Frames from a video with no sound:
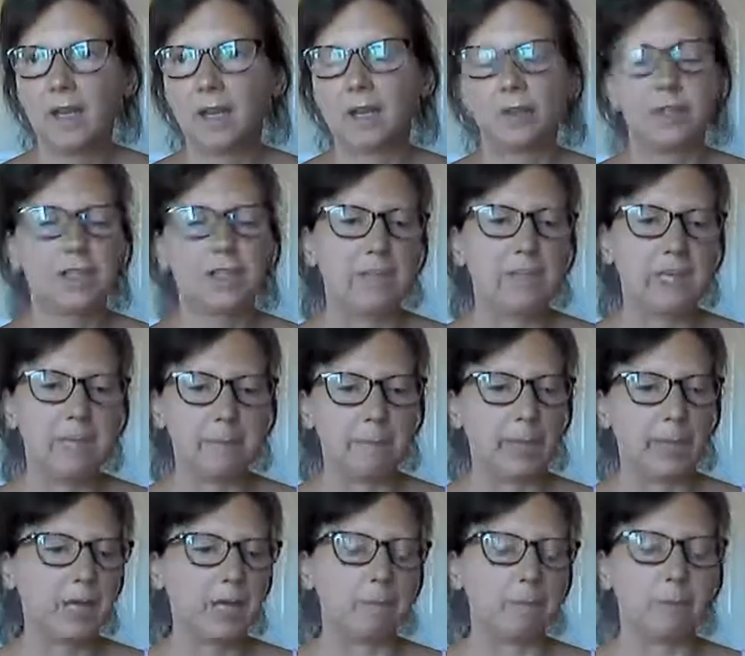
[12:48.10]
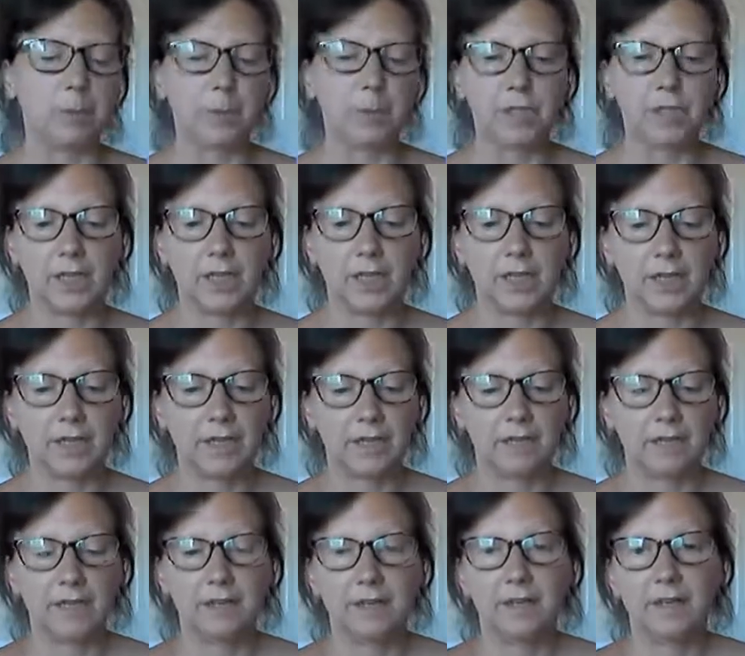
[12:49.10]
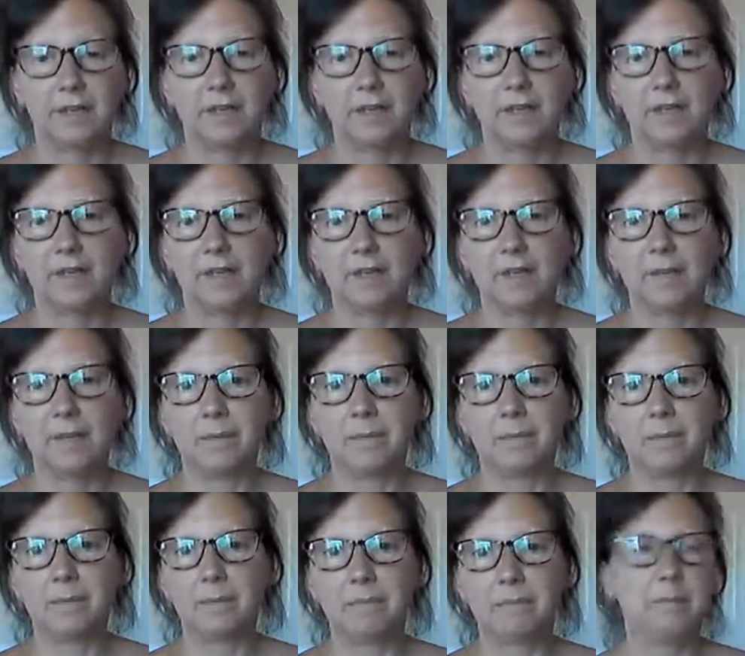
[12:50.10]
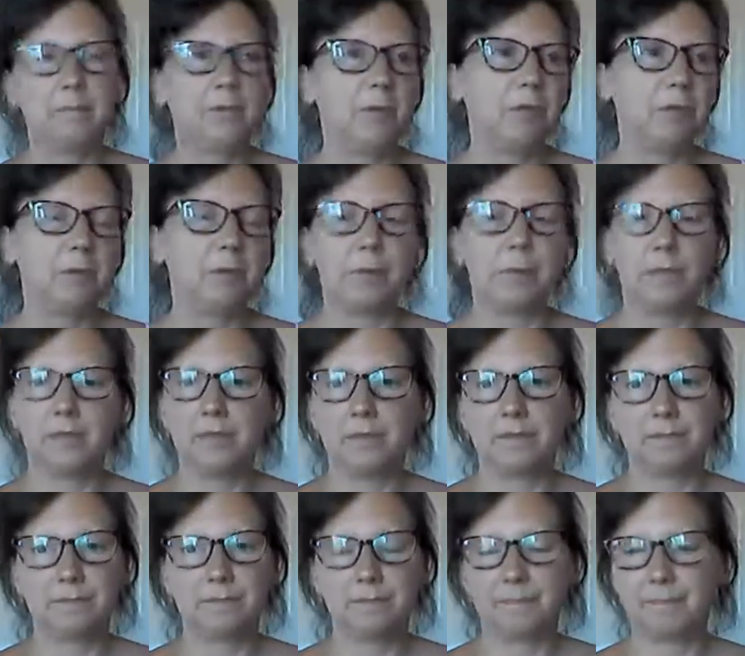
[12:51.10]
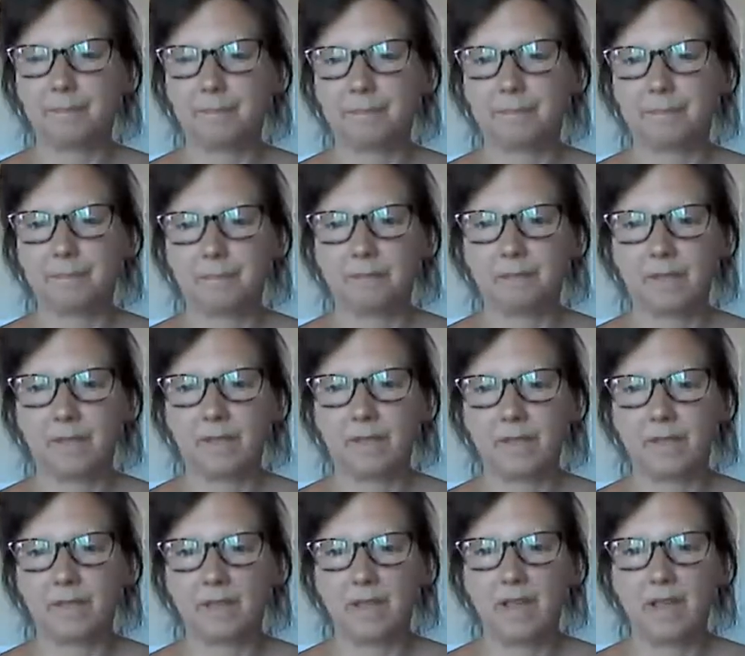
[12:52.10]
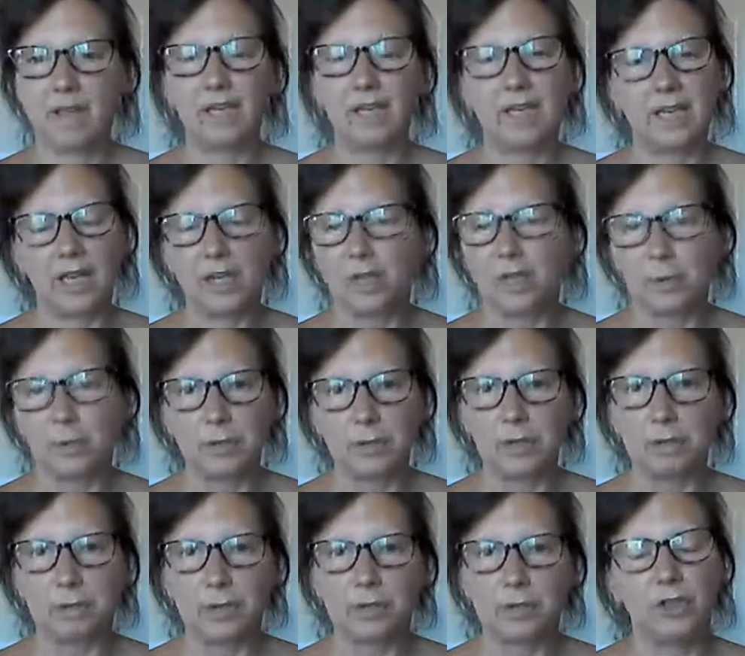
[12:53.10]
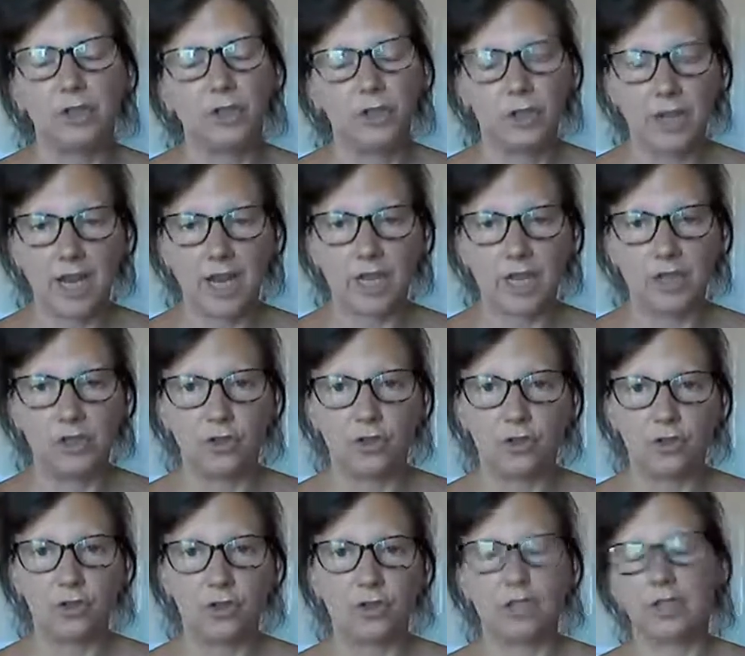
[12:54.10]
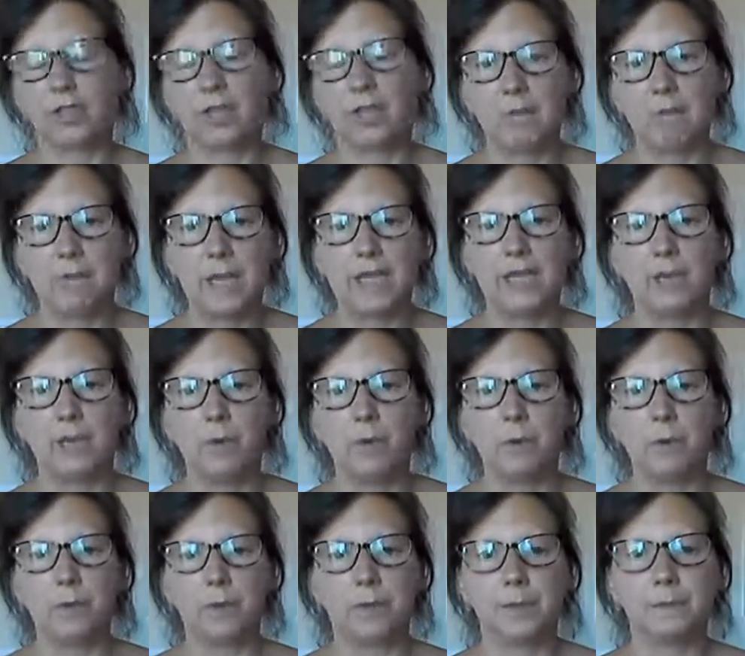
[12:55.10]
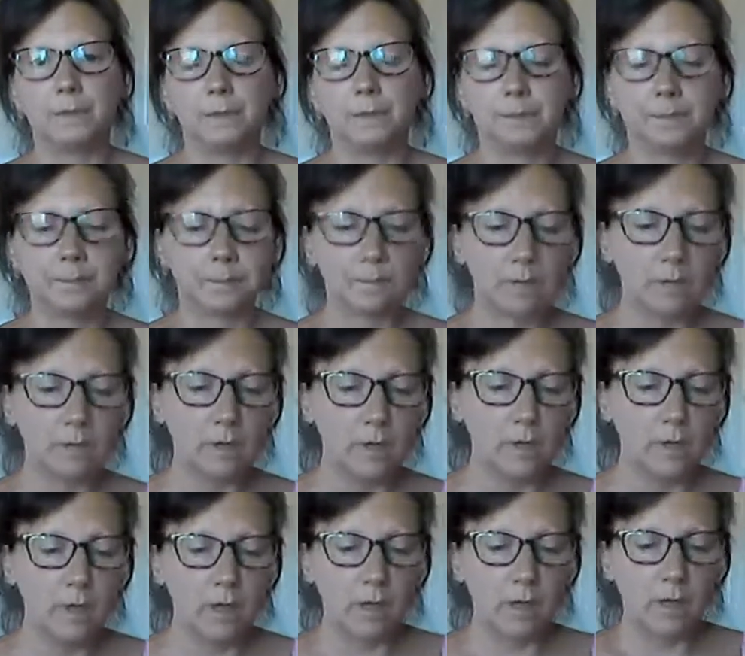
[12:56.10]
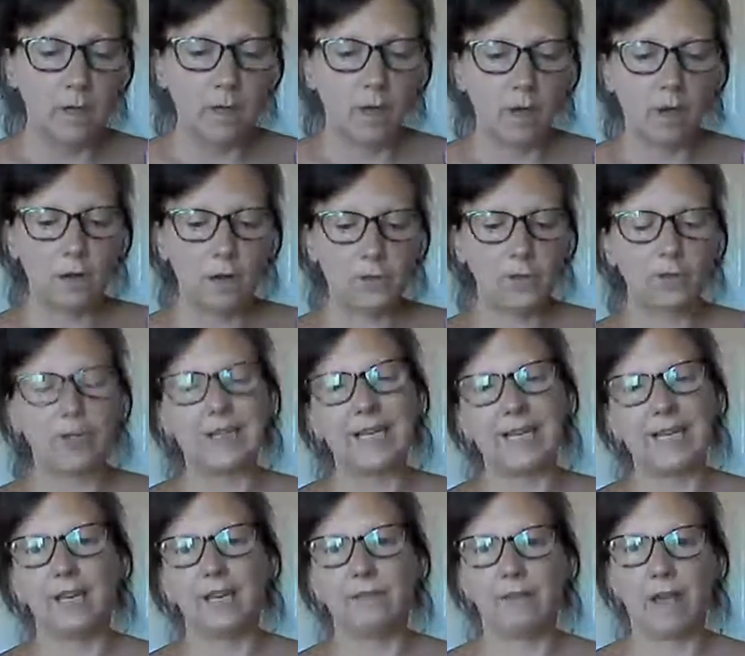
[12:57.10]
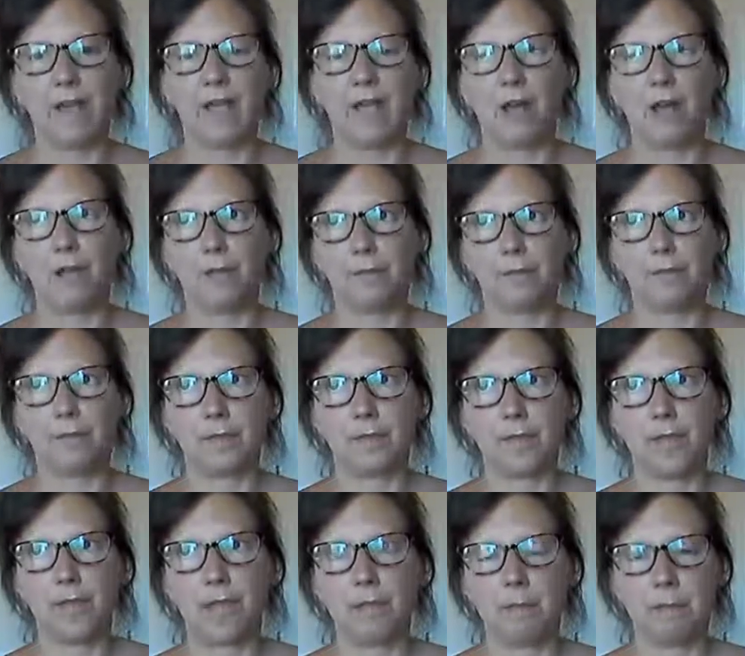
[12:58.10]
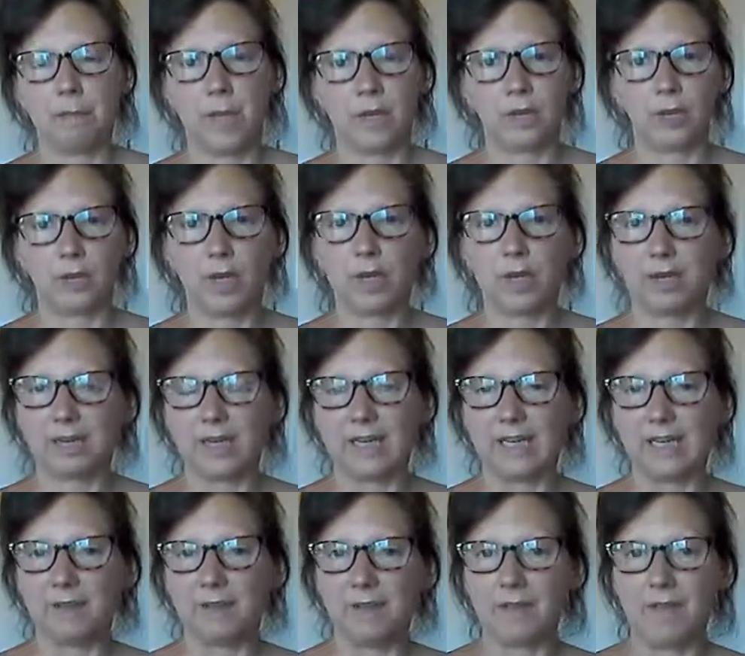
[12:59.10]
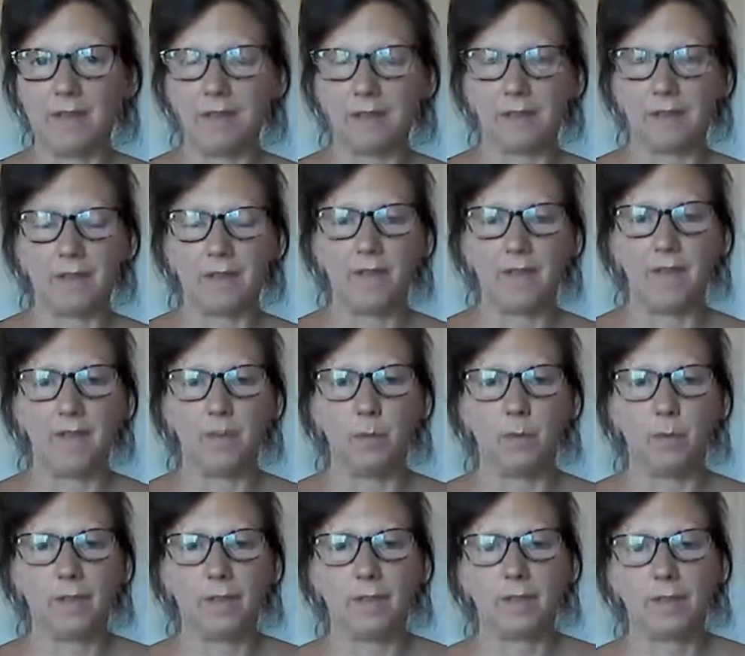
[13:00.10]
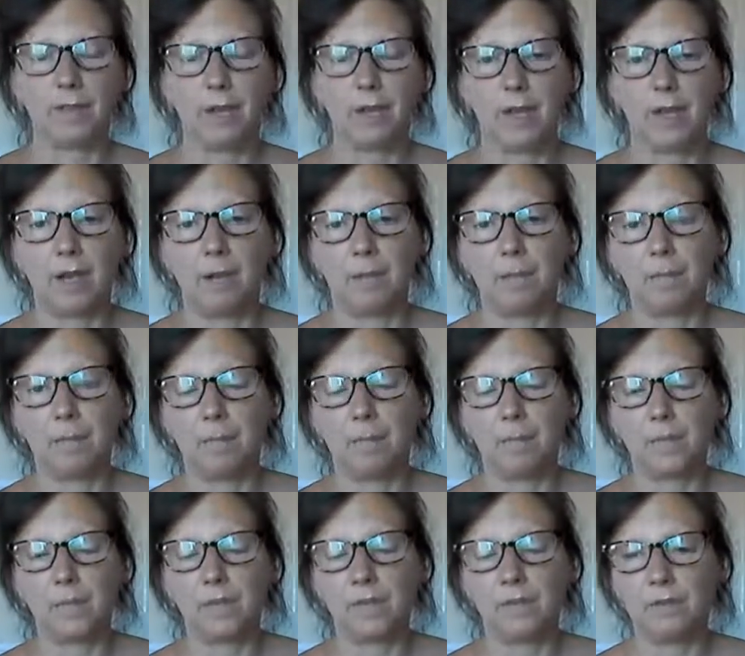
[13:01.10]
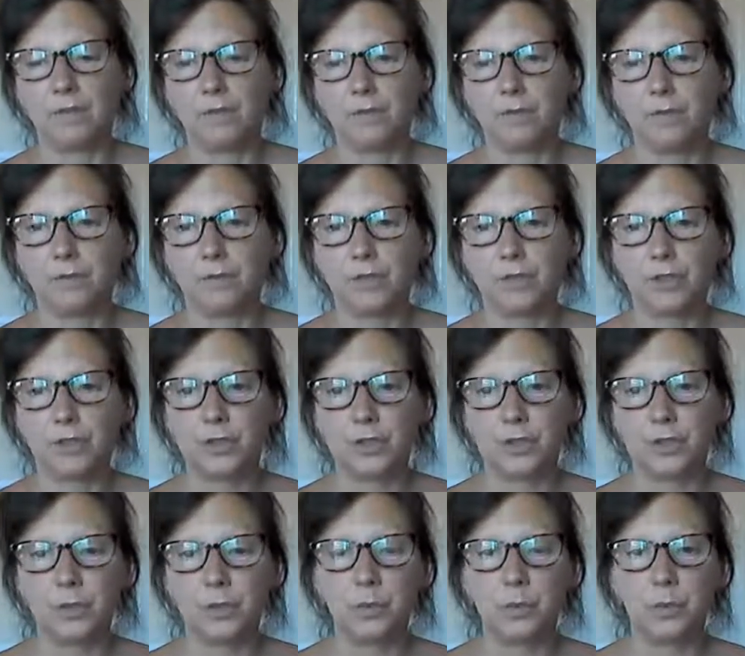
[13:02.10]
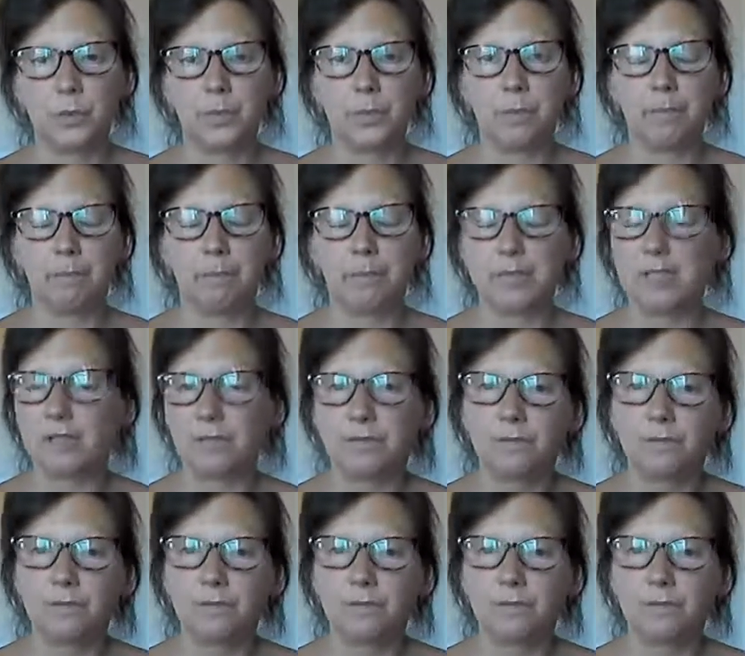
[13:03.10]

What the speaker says: could just eat a bacon butty, but yeah, you can do so much to change and make your own. Also look at your liver health, and strengthen your liver health there with, your liver loves to bitter